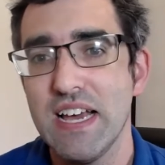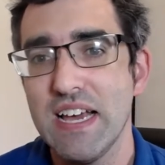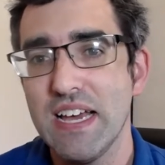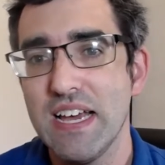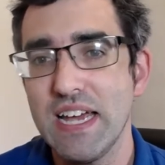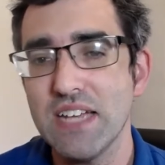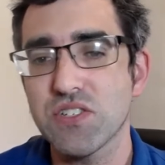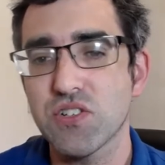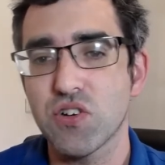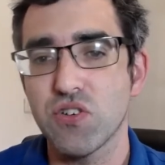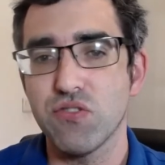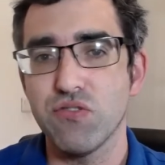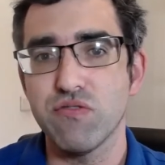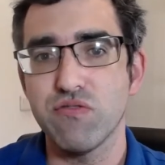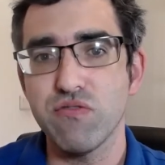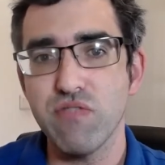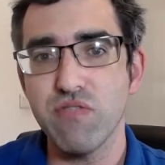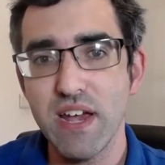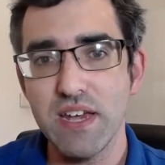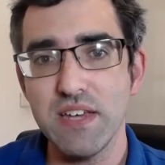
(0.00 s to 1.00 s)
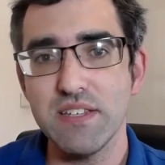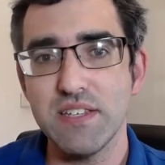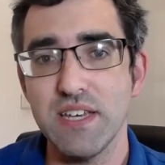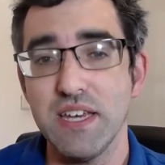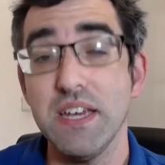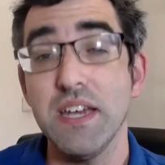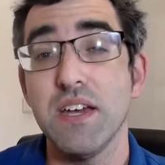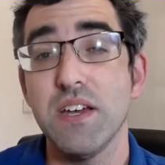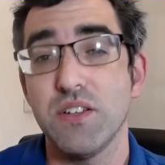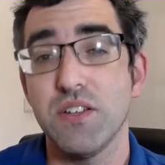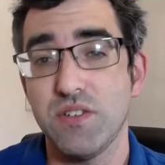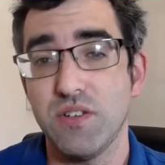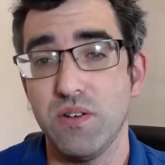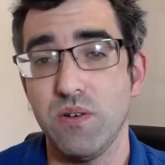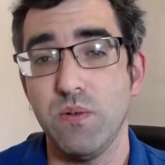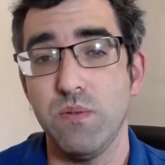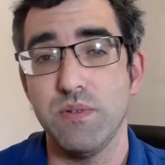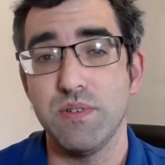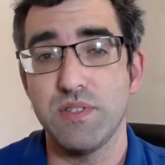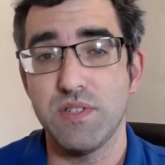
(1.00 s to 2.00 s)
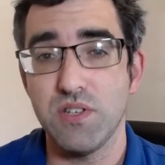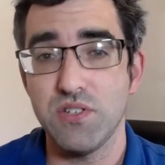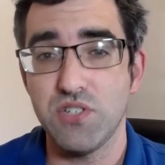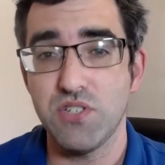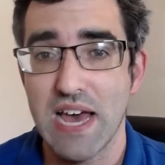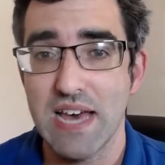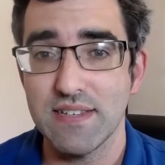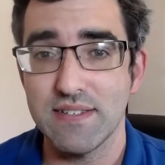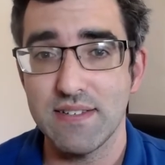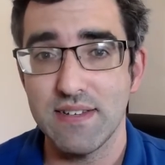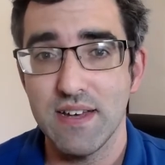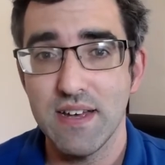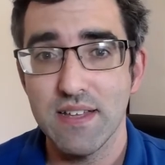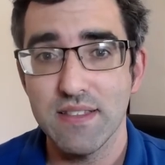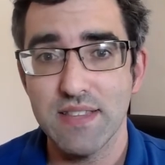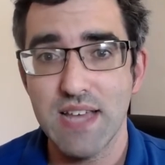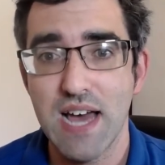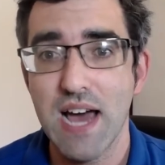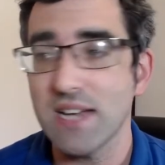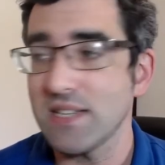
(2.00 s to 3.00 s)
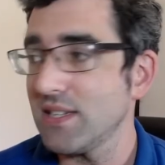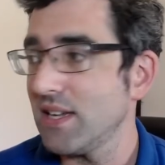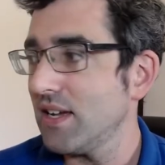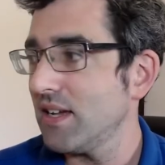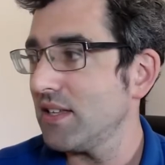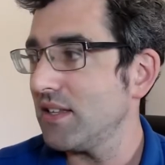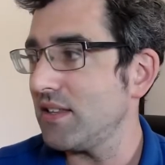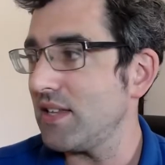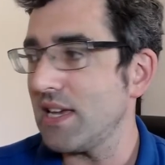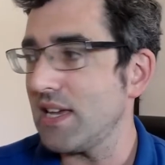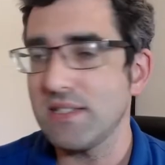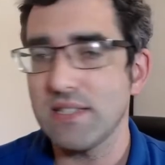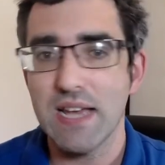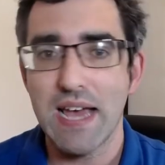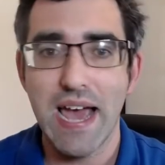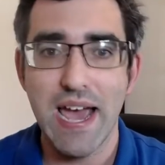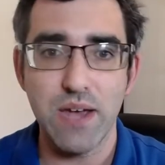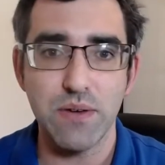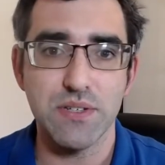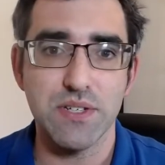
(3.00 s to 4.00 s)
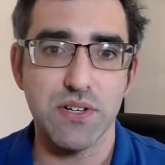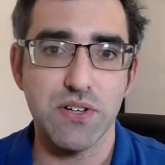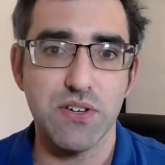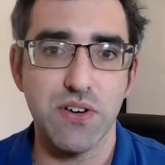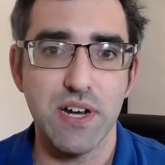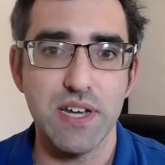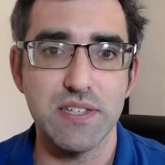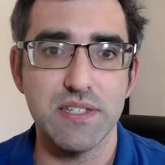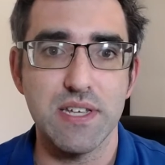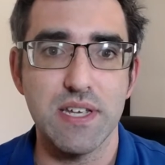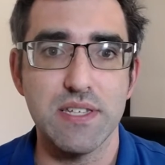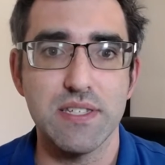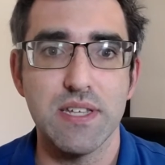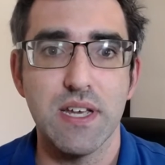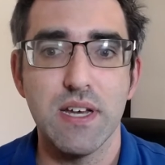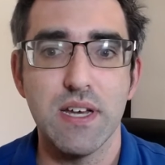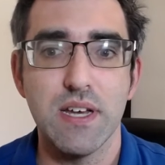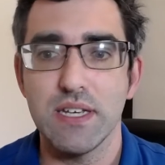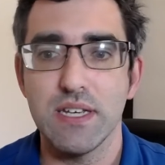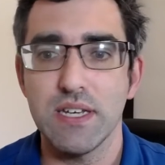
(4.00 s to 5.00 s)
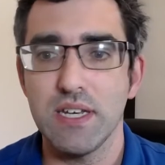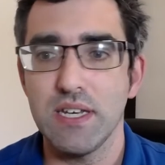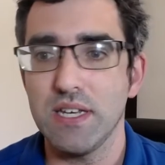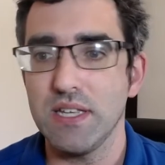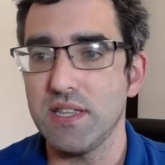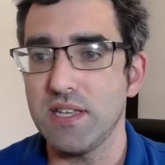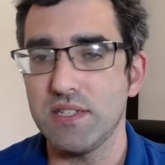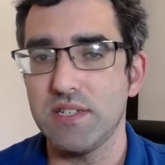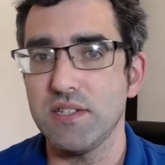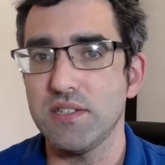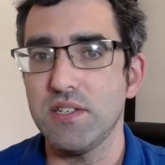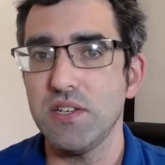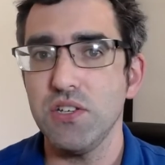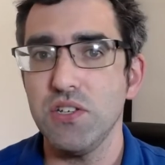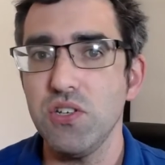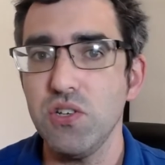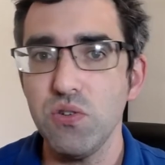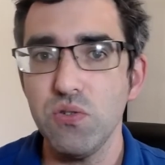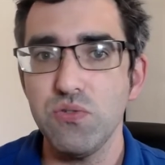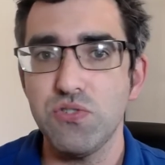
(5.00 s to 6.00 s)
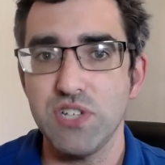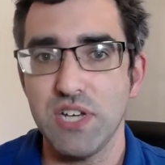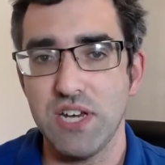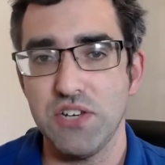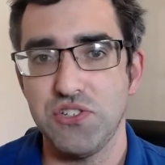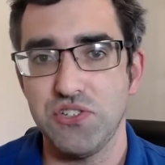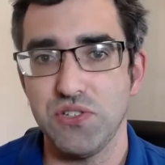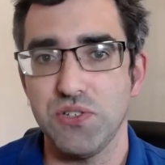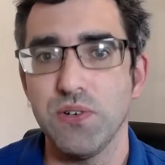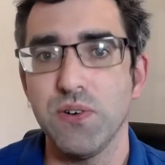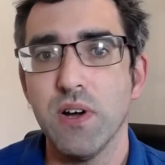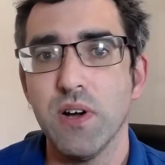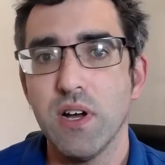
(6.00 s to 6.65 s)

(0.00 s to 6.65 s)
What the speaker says: It's crazy to suggest that this housing crisis, this is a huge issue.